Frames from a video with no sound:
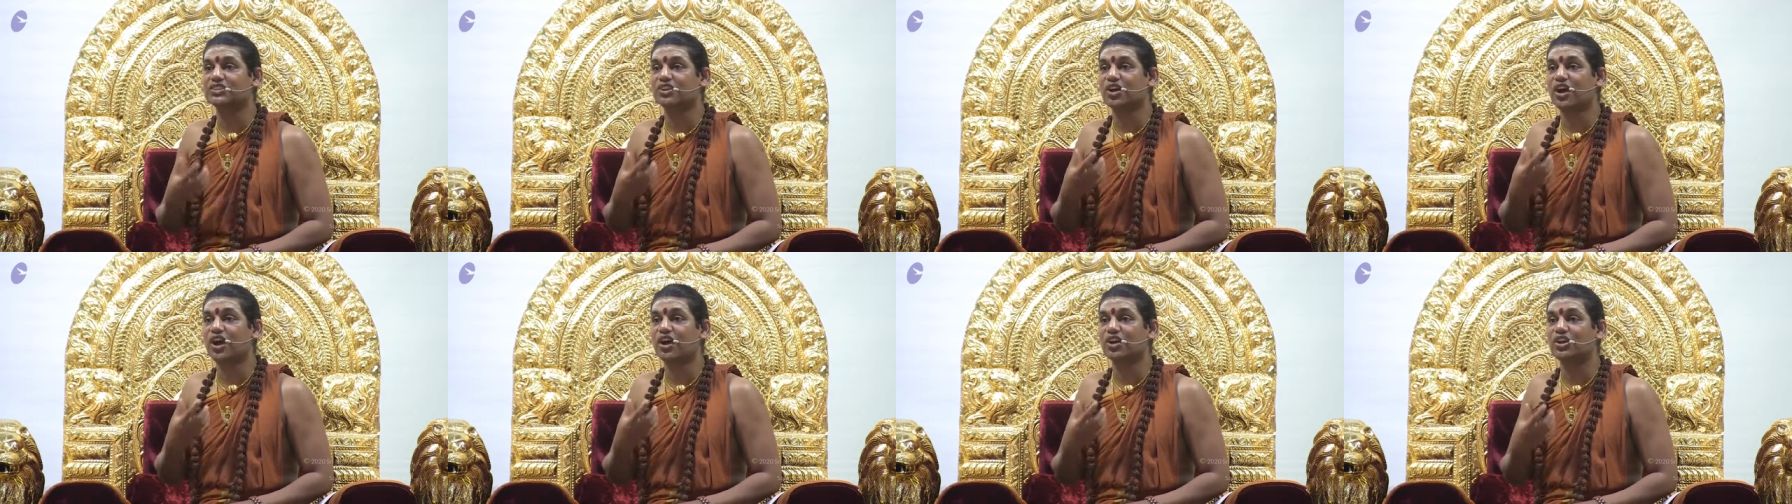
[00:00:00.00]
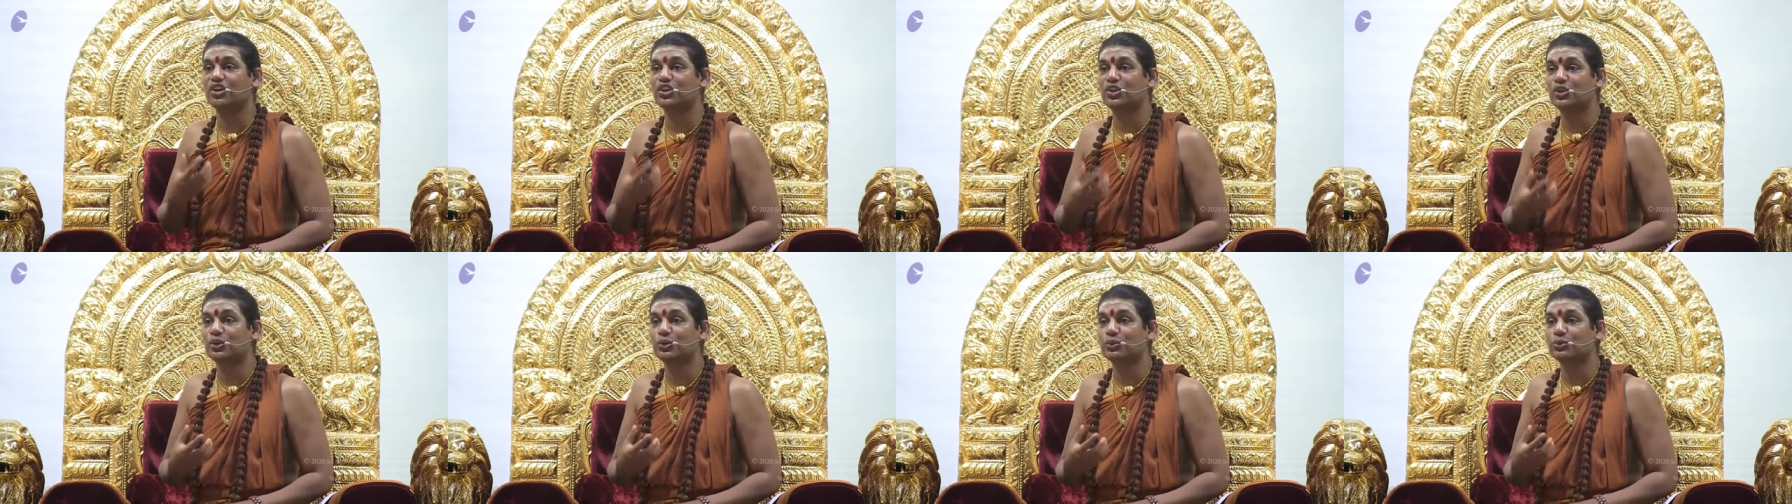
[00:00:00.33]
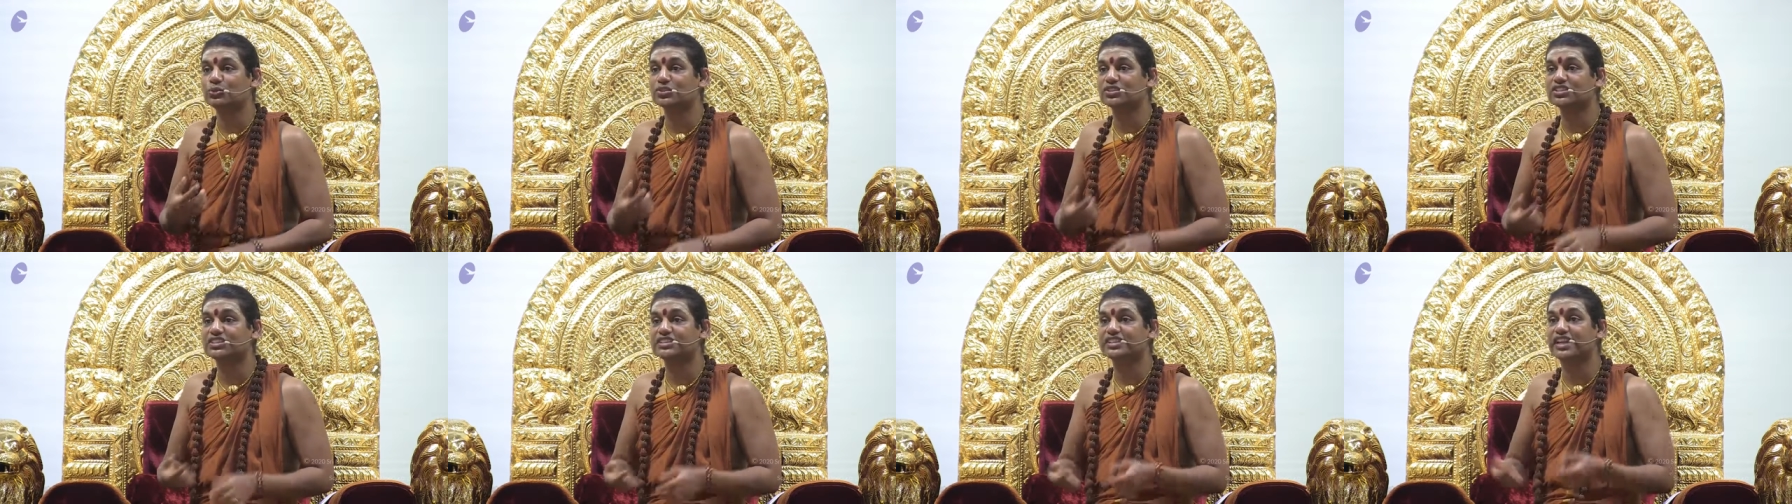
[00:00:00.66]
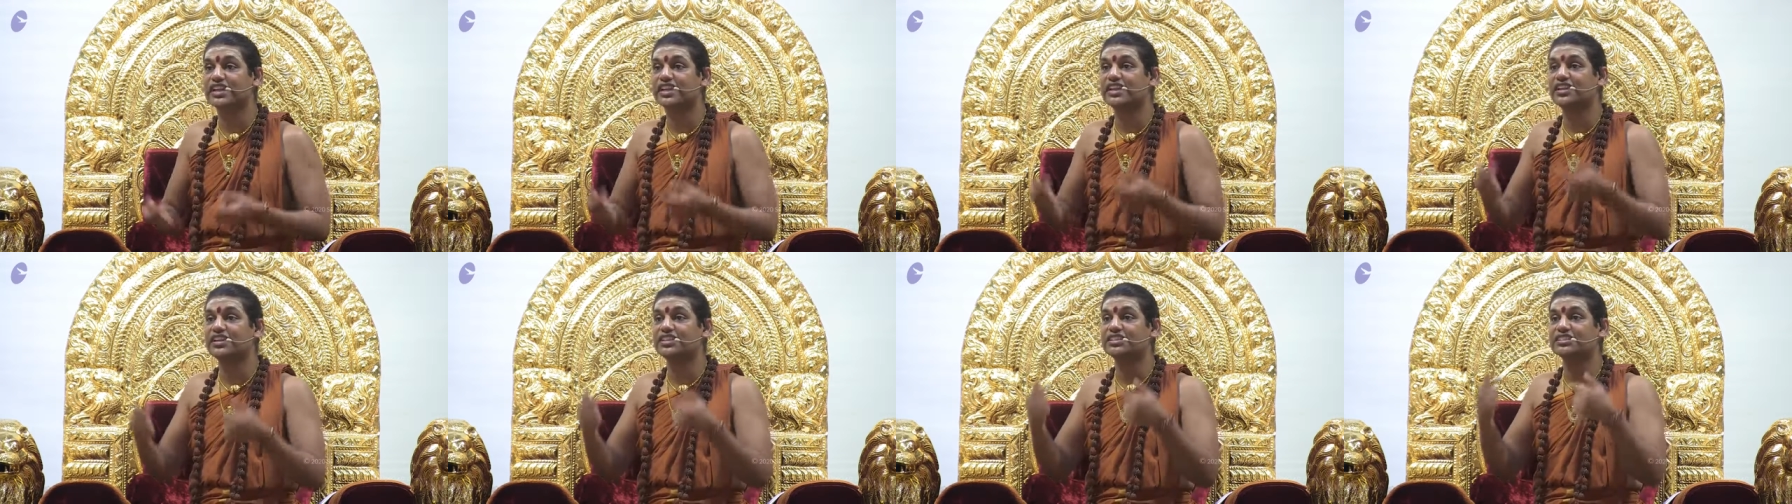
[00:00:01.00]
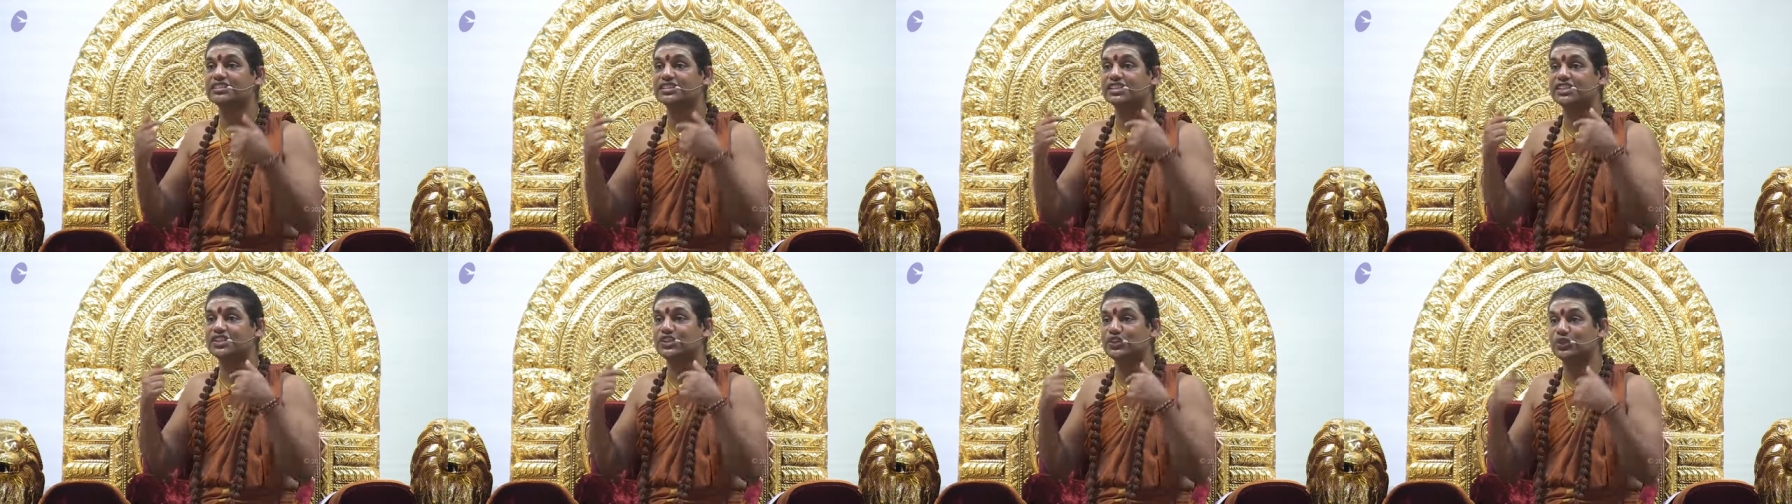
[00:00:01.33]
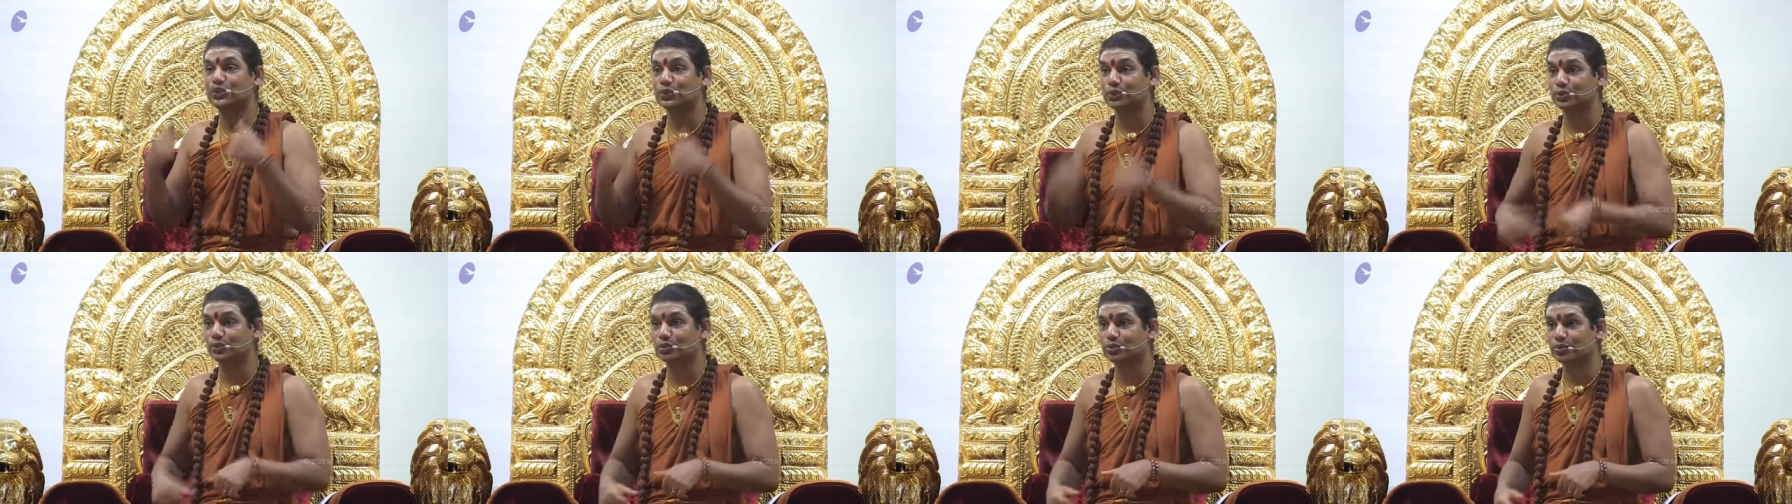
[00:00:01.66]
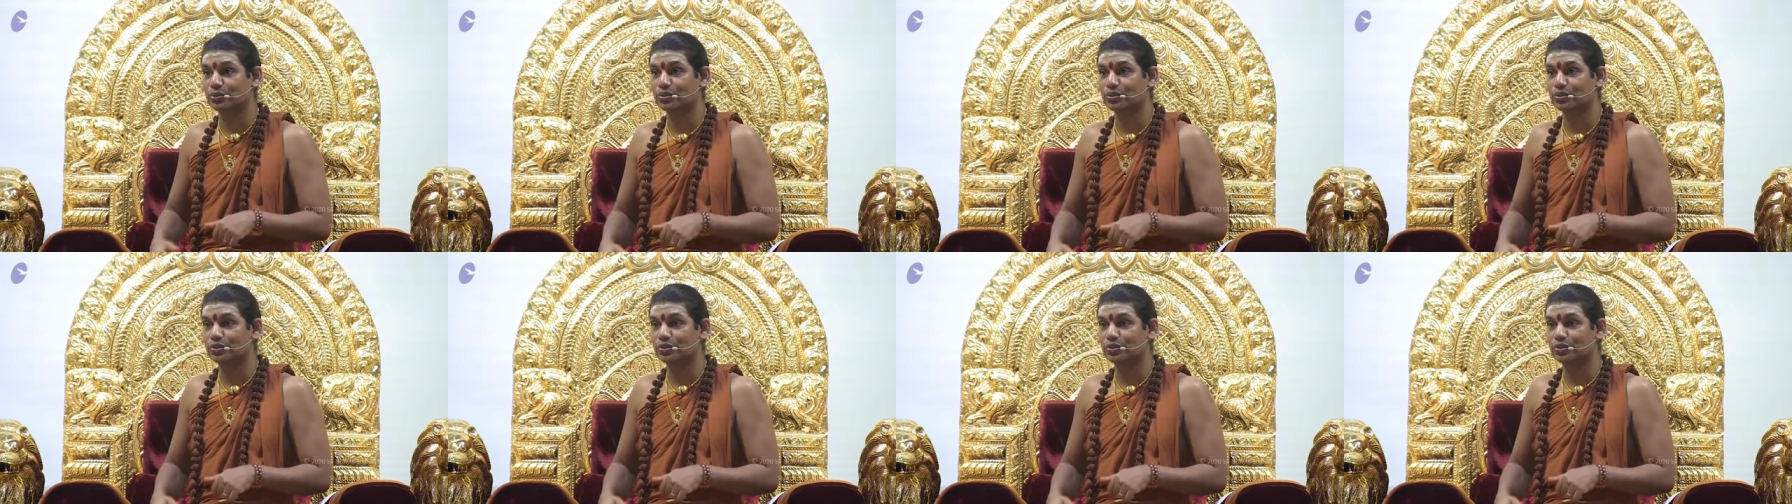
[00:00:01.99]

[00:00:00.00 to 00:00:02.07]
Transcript: on you settles in you